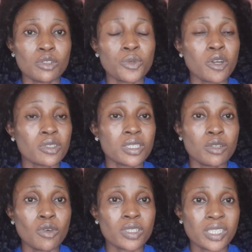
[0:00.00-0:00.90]
because they
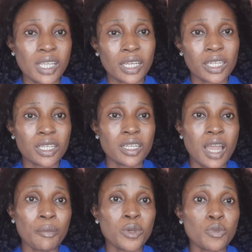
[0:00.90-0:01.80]
don't understand English.
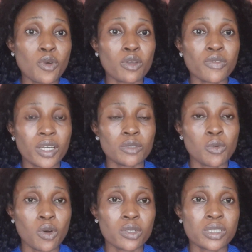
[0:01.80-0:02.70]
And people all over the
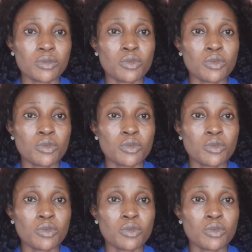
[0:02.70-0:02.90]
world